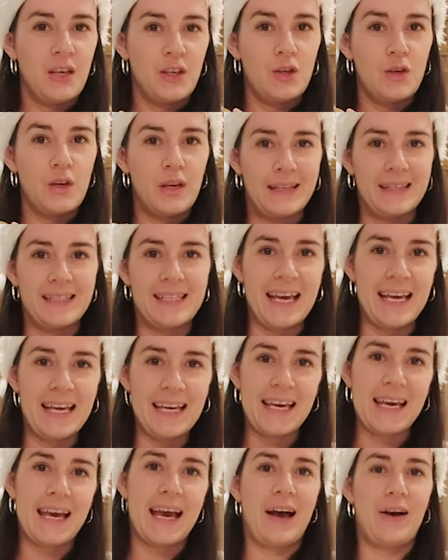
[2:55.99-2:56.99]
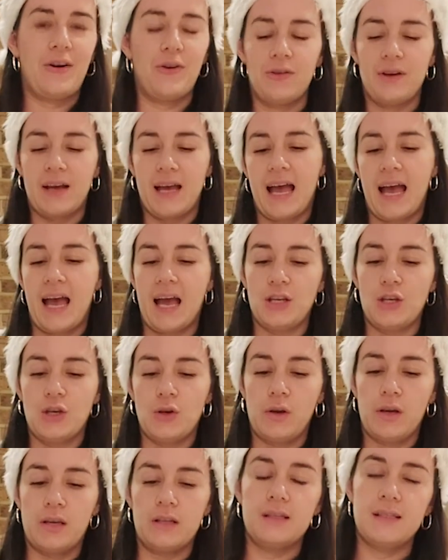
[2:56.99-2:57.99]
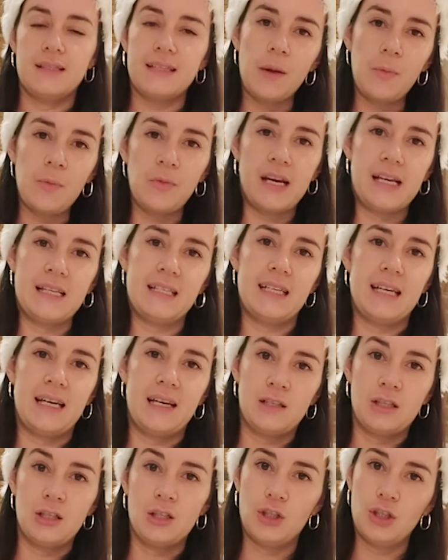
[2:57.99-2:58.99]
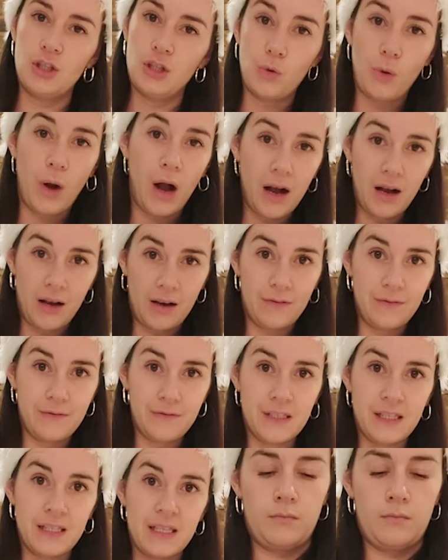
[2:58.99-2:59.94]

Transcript: you can take it out and you can separate it into 2 halves.